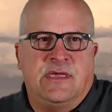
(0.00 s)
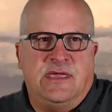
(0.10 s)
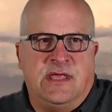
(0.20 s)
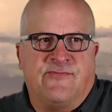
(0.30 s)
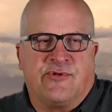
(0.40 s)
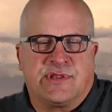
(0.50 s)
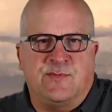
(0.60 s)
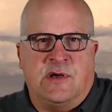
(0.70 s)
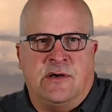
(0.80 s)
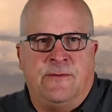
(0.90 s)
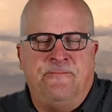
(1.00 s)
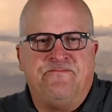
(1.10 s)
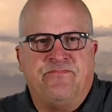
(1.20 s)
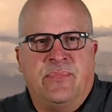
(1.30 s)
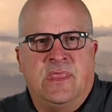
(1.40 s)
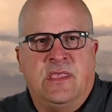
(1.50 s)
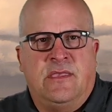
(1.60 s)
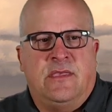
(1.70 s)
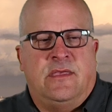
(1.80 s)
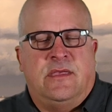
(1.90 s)
interval swell,
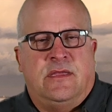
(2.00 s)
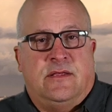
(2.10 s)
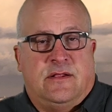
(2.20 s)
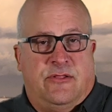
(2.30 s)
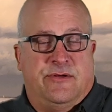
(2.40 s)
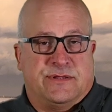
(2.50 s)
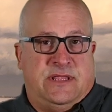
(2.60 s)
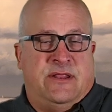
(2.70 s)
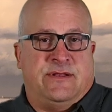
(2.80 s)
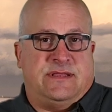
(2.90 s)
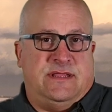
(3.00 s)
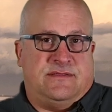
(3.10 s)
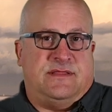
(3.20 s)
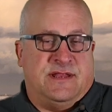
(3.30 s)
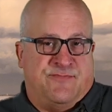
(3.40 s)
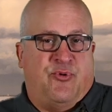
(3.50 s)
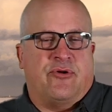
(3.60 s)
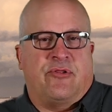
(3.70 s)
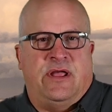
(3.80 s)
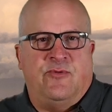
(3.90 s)
close, you know, it's, it's
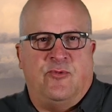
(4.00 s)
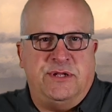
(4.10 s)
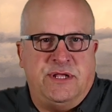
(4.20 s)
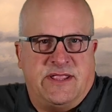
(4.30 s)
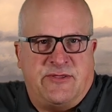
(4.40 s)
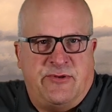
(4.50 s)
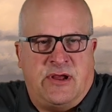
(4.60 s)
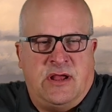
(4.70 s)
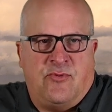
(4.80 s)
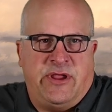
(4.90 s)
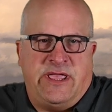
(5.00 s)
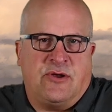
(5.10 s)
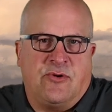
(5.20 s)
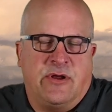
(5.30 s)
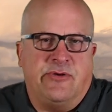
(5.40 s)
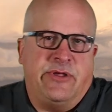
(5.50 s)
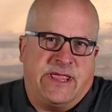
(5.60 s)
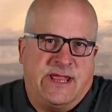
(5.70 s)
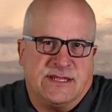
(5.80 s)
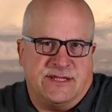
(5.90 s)
borderline. Once you get to an area where you get current going
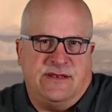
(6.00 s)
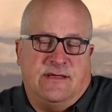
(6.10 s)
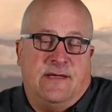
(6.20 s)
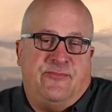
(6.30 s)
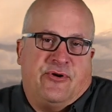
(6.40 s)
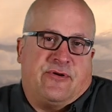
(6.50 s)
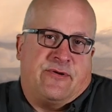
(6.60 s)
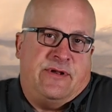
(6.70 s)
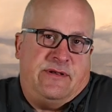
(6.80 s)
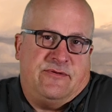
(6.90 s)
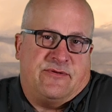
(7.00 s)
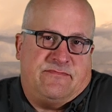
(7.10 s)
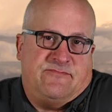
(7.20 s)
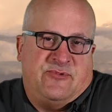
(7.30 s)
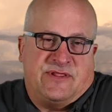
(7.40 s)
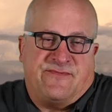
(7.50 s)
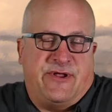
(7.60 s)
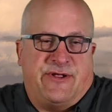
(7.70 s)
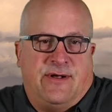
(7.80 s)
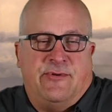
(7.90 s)
against it, uphill current, which is
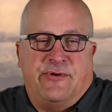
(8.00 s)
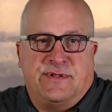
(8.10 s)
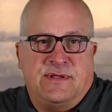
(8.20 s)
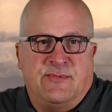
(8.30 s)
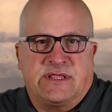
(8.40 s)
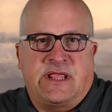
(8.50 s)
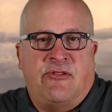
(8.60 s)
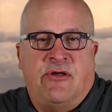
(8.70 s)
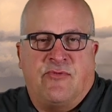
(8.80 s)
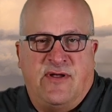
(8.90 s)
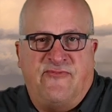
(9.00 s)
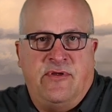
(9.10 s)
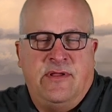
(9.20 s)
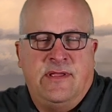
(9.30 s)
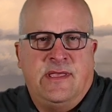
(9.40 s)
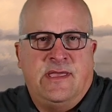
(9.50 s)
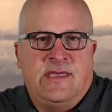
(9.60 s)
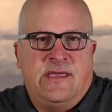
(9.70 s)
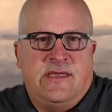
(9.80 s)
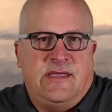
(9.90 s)
very common during summer, it's getting a lot rougher.
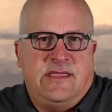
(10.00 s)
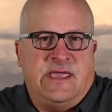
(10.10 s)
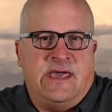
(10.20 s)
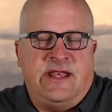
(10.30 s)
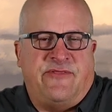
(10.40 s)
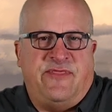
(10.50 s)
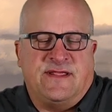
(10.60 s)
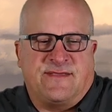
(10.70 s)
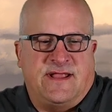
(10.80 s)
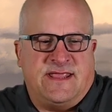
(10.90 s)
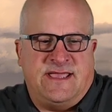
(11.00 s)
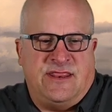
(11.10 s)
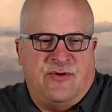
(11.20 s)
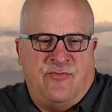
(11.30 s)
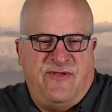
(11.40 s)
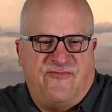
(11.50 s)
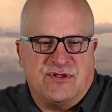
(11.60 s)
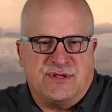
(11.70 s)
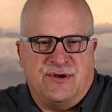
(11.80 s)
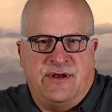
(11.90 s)
You add into things like that, you know, when we
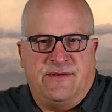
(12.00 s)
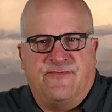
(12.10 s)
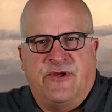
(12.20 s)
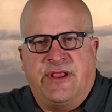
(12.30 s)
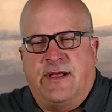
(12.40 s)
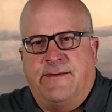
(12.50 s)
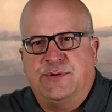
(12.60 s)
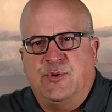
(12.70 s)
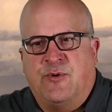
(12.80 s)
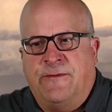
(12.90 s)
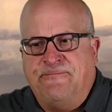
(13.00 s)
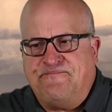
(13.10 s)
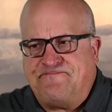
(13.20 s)
first started running offshore